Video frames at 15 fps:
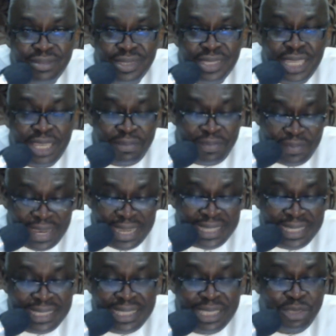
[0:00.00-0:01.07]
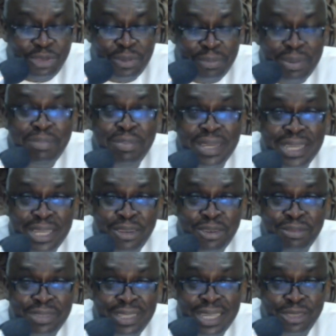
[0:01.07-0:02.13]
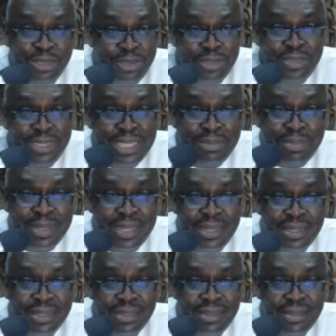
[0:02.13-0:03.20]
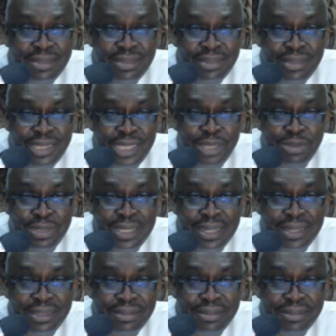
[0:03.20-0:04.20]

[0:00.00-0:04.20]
if anything should be beginning of the year, shouldn't it be Tuesday?